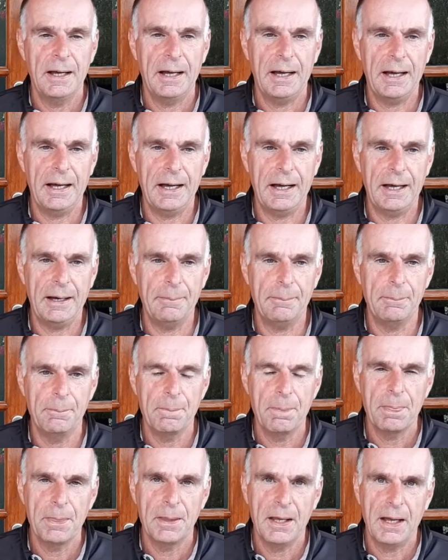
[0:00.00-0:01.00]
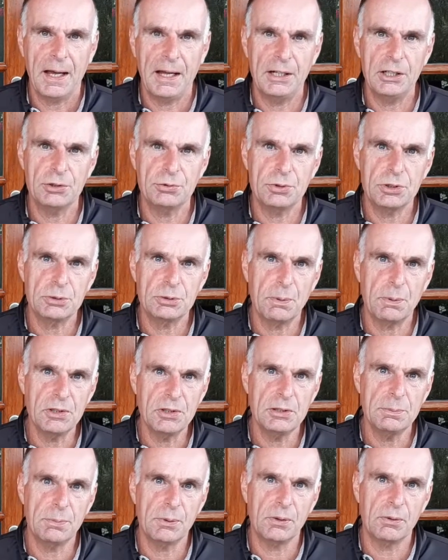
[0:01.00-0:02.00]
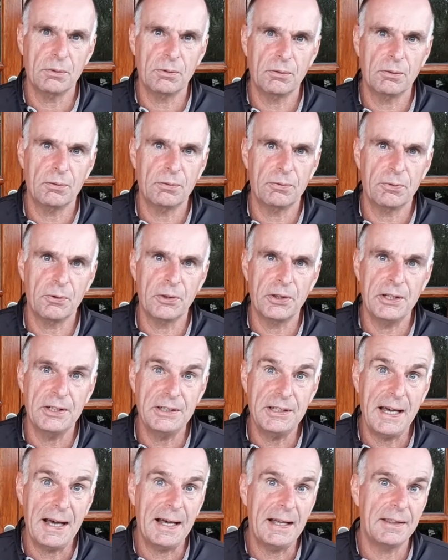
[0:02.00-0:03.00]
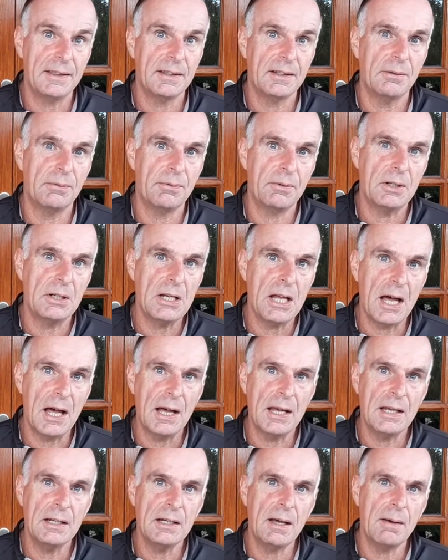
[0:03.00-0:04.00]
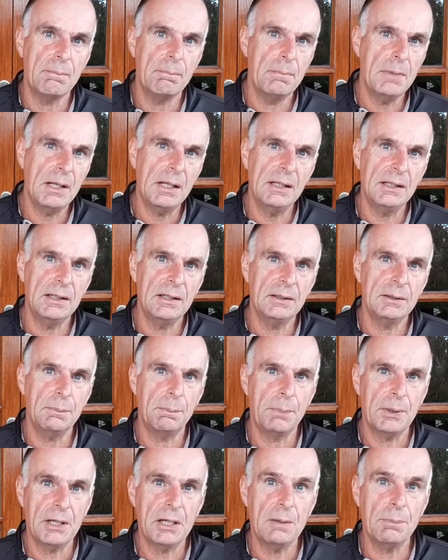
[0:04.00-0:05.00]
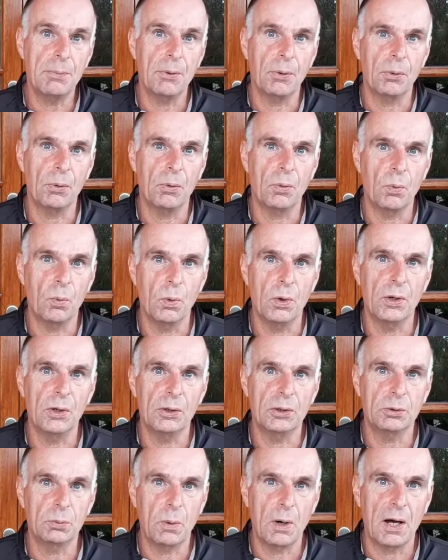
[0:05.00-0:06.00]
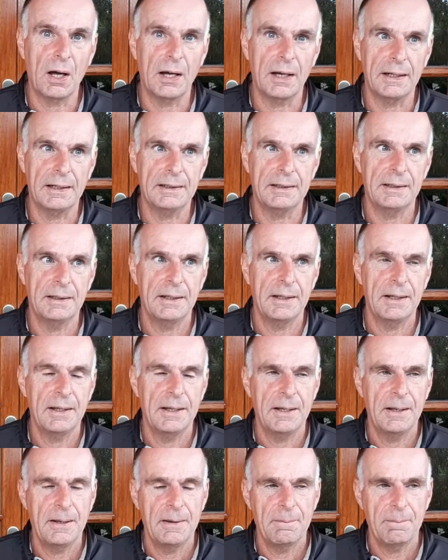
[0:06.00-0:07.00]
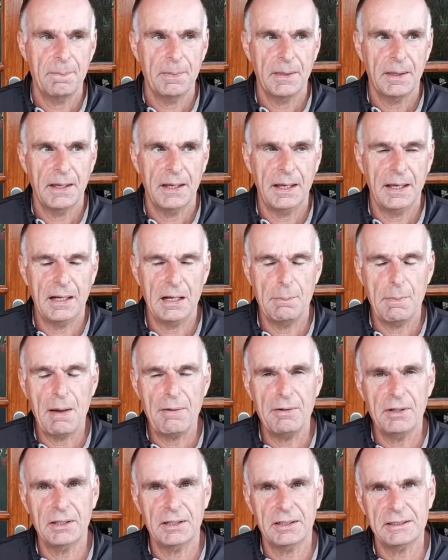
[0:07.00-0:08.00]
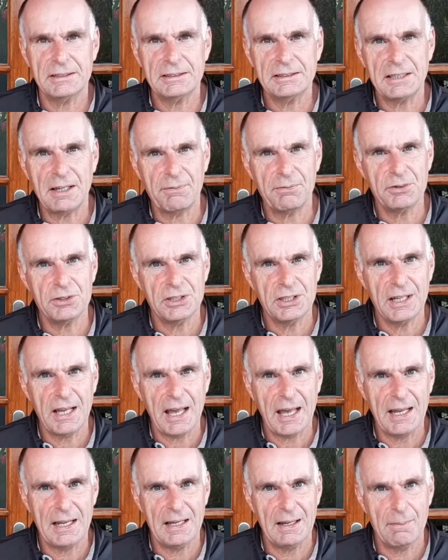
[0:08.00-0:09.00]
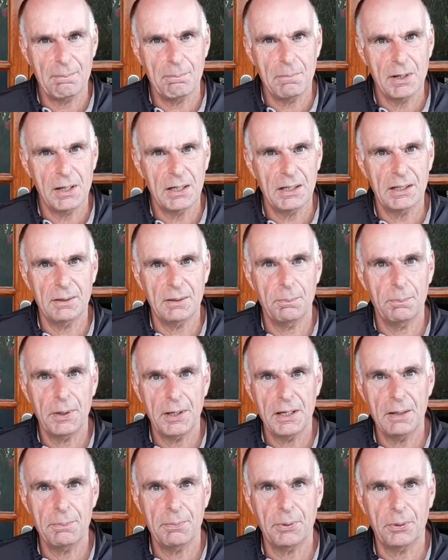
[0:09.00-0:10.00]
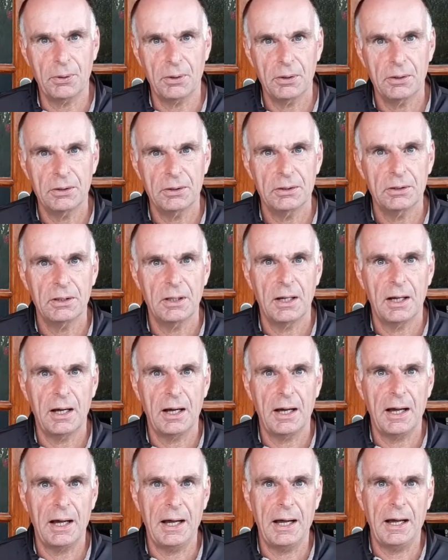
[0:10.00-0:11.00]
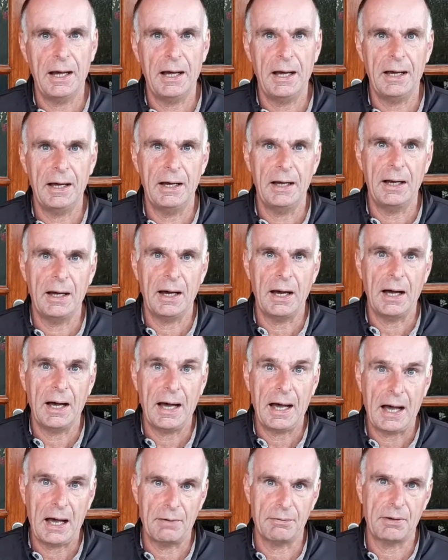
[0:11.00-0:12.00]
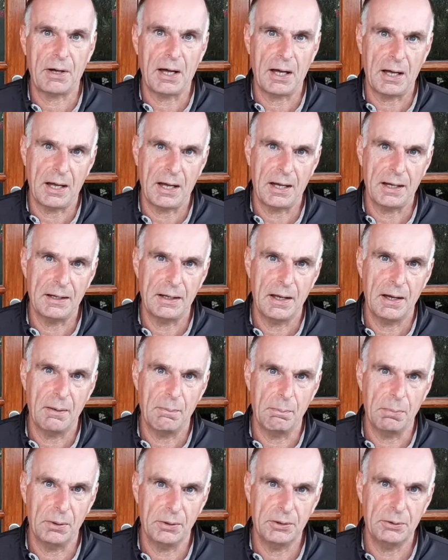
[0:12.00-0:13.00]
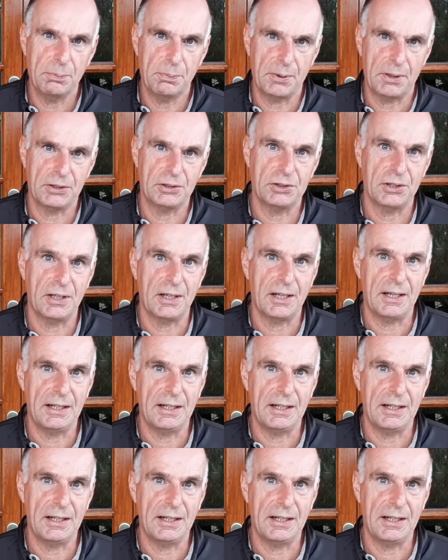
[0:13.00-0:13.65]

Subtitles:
And it's responsible for the death of 9 million people worldwide. In America, 78 million people have high blood pressure.